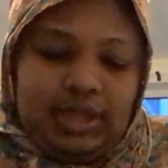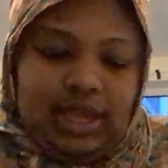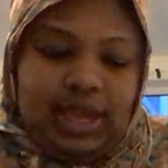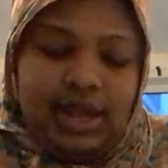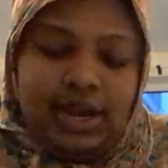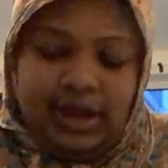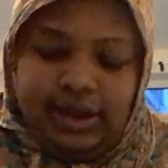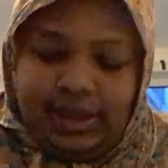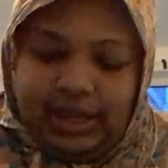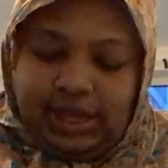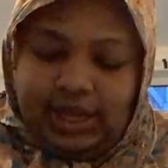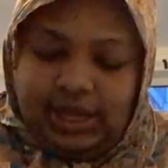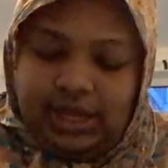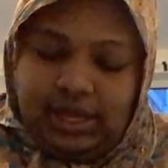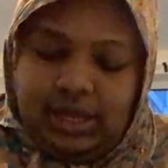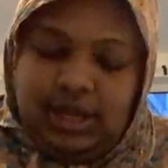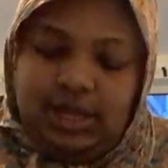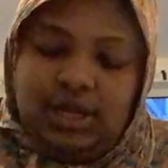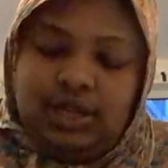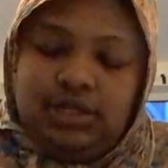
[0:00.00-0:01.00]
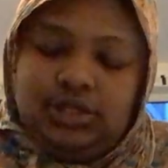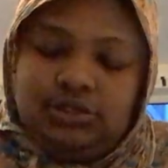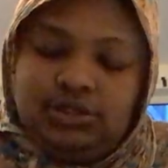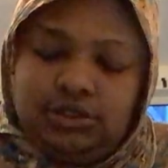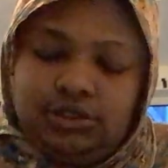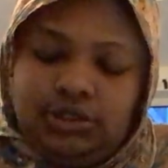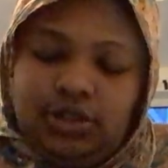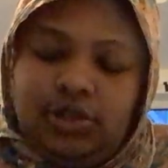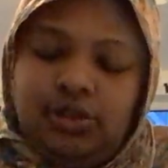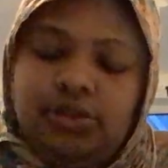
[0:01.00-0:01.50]
anyway,
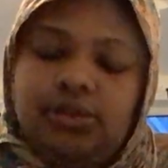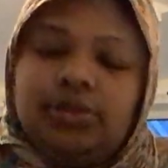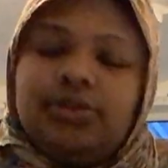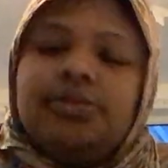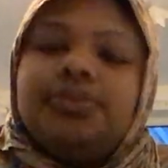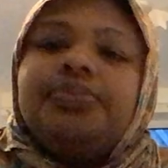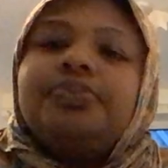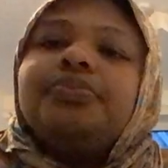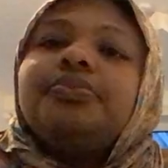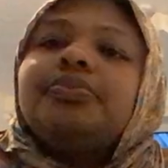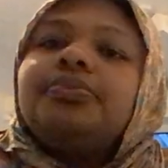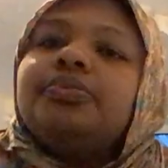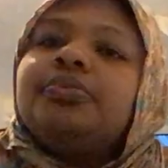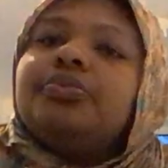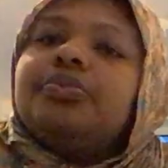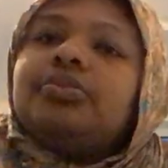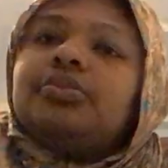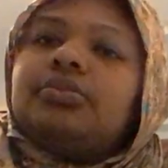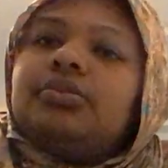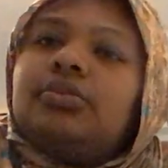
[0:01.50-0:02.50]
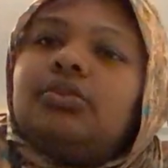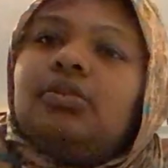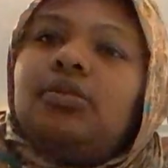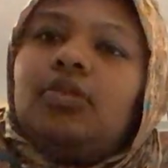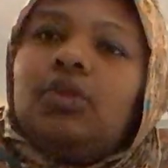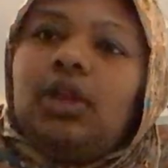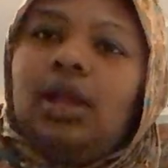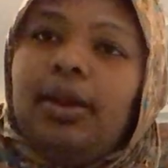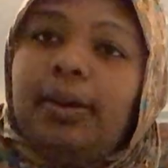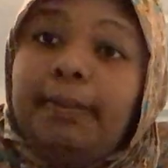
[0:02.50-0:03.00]
so
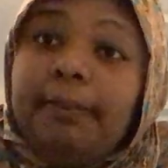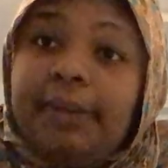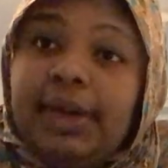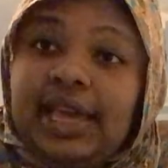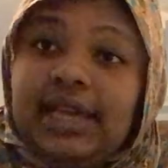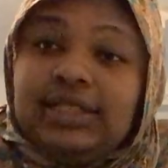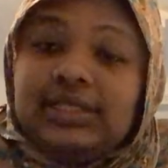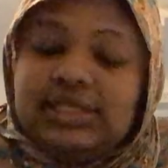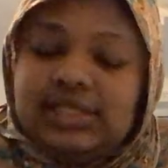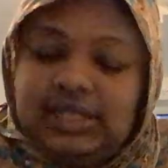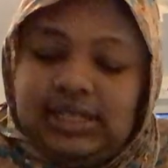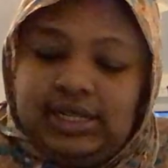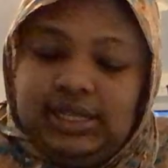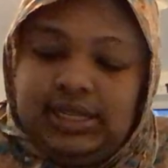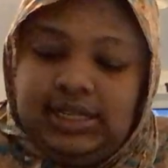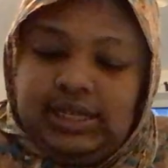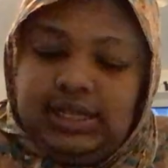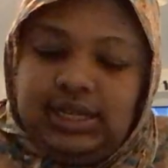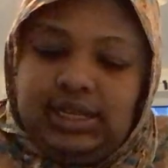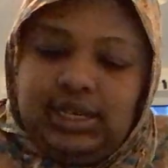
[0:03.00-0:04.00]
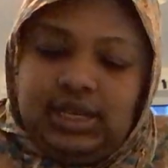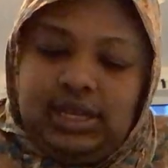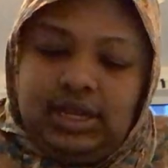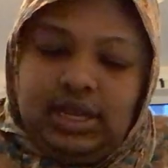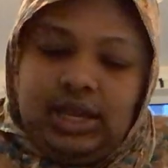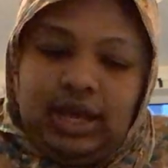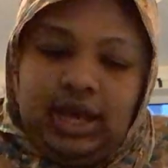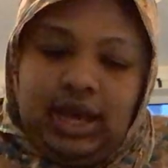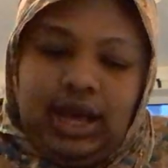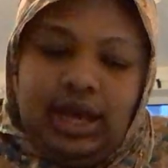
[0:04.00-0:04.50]

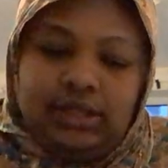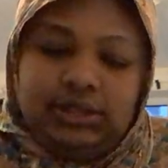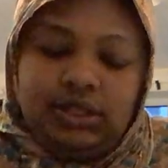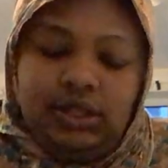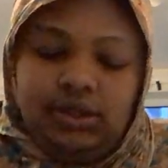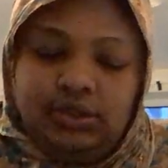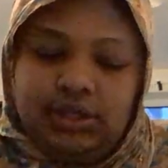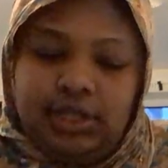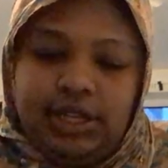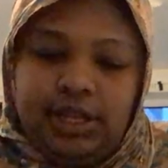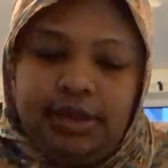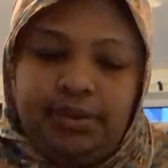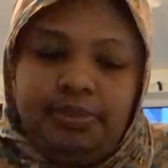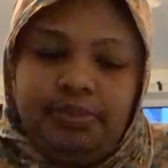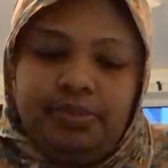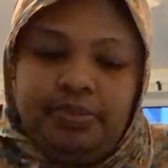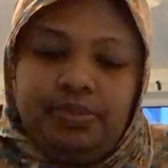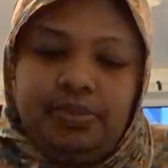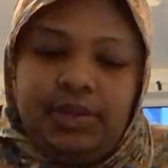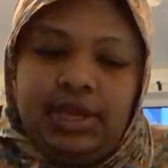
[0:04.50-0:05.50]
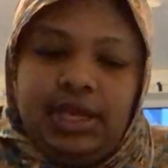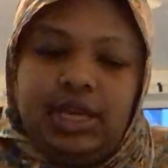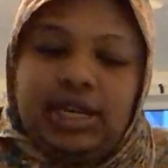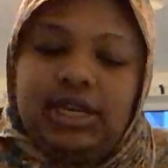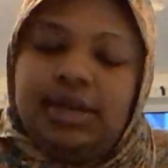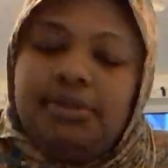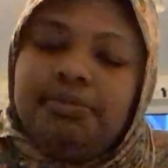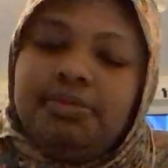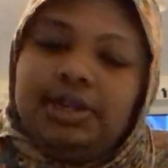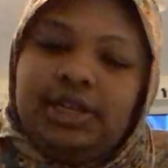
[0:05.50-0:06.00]
basically I told him, he
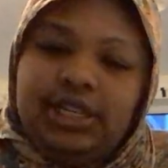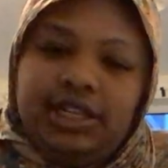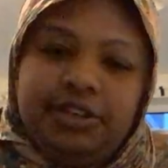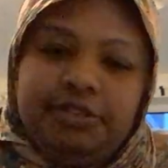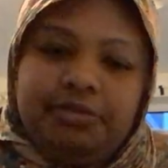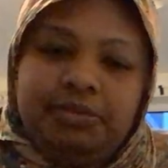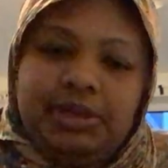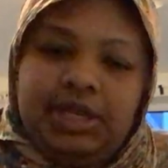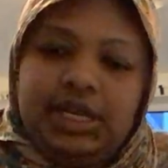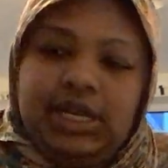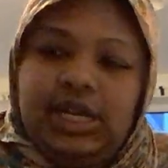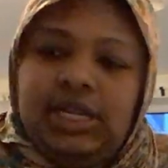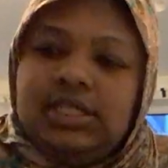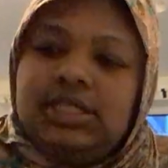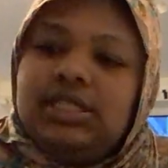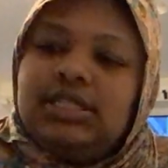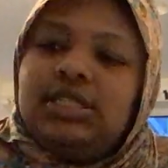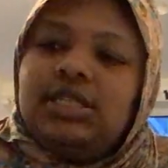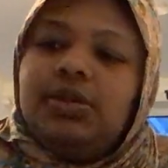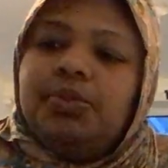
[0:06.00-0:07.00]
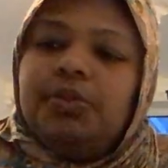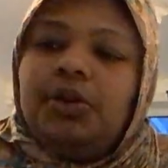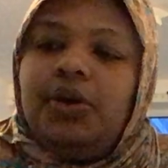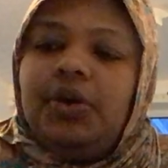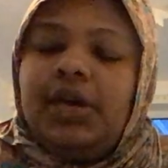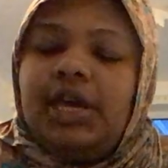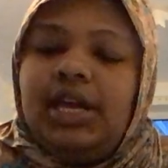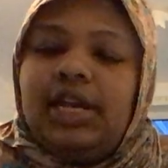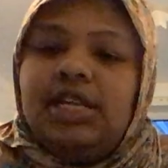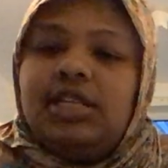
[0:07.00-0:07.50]
didn't believe me. I said to him,
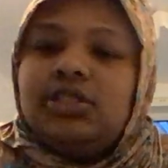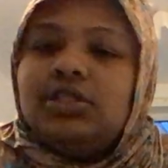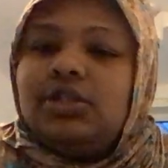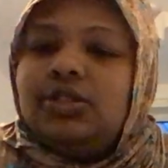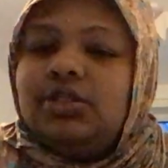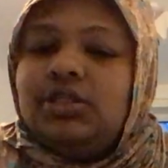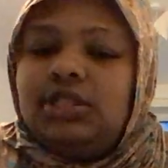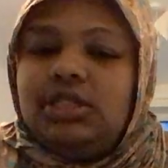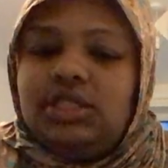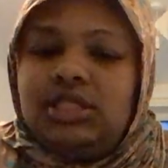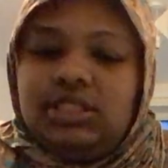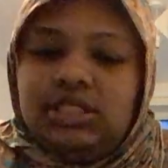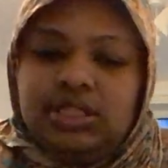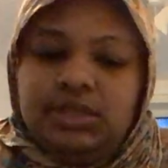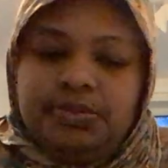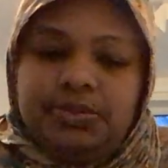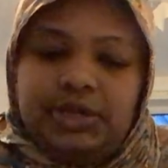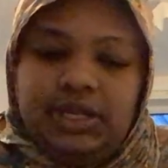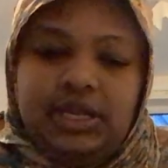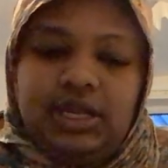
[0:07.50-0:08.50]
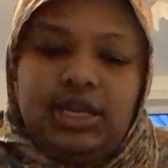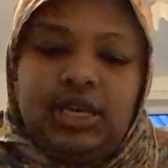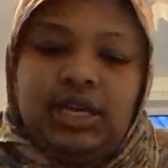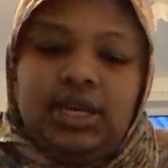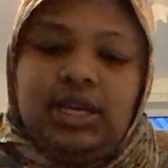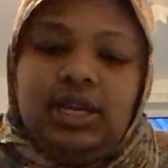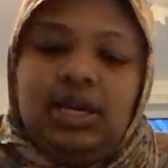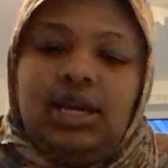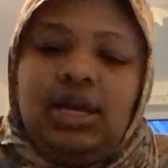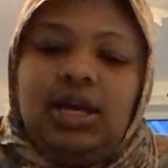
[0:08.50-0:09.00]
okay, let's go to the
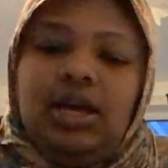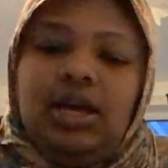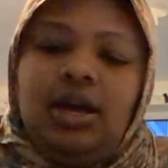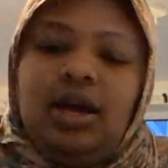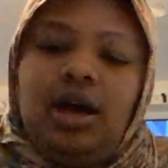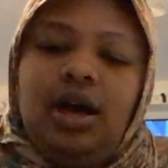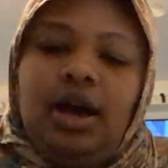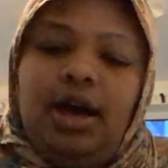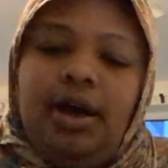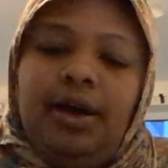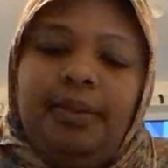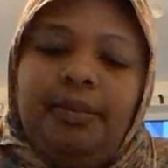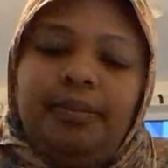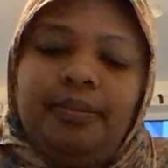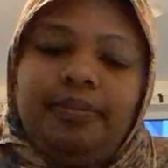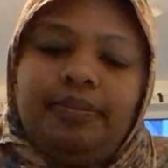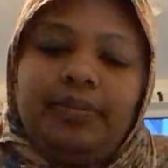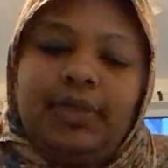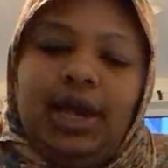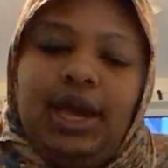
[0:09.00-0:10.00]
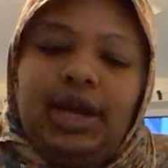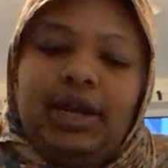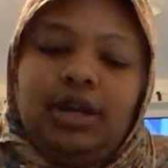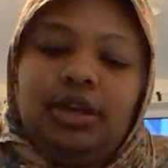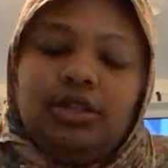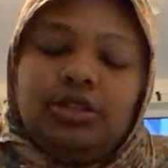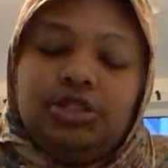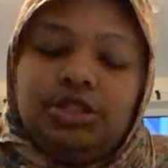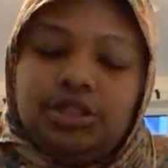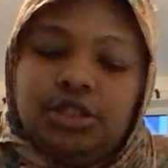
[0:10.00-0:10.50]
GP, and
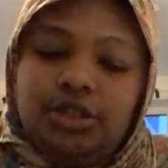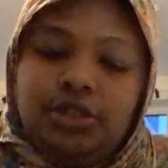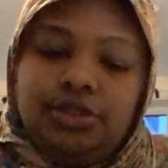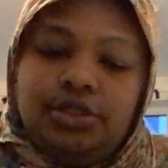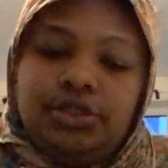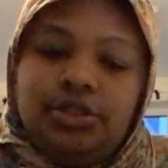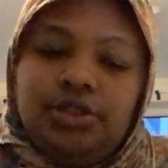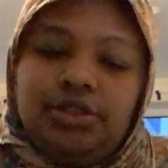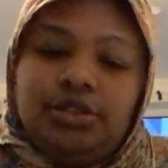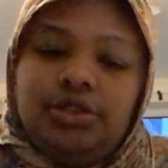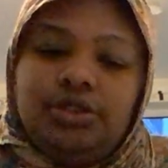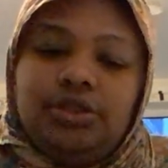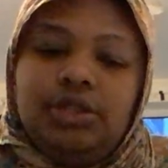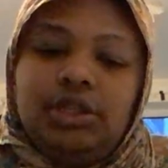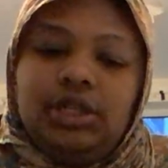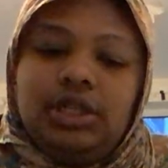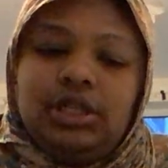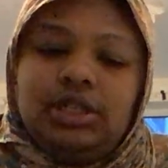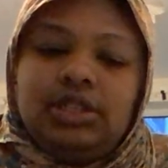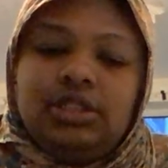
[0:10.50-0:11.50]
I'll show you.